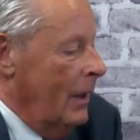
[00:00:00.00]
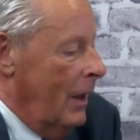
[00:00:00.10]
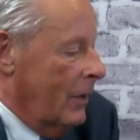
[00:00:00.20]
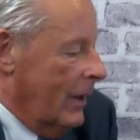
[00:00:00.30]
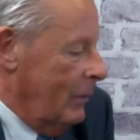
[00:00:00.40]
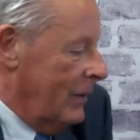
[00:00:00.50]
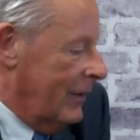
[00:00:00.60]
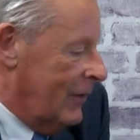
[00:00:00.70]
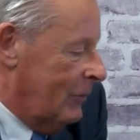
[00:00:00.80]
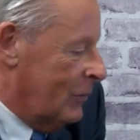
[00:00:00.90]
Okay, well that
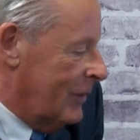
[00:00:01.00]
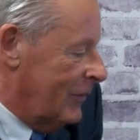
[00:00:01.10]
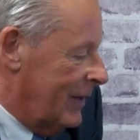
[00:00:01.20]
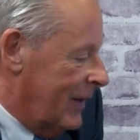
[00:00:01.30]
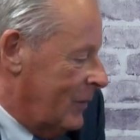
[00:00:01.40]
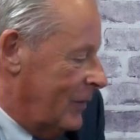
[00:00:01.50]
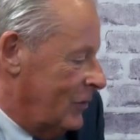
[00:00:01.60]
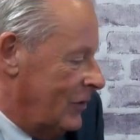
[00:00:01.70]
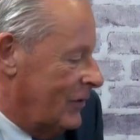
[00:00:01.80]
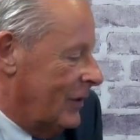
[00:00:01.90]
seems to answer that
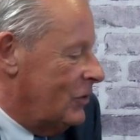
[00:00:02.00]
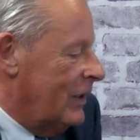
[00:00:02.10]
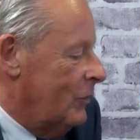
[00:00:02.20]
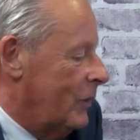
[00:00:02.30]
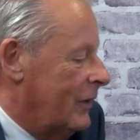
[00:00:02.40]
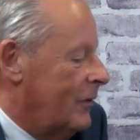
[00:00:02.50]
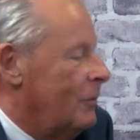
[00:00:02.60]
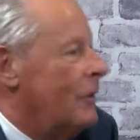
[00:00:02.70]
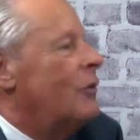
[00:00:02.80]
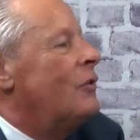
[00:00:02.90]
question. So Geoff, we're going to
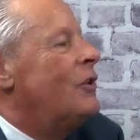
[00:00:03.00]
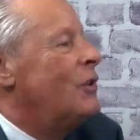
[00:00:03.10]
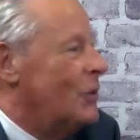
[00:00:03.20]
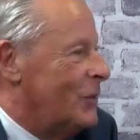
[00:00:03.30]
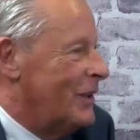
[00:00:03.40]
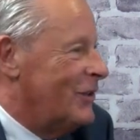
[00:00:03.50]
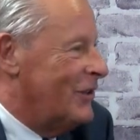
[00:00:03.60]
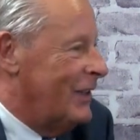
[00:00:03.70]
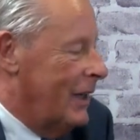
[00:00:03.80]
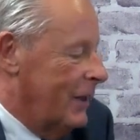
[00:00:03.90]
move on to your
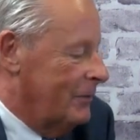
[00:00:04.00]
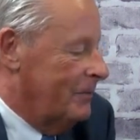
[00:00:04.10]
question now.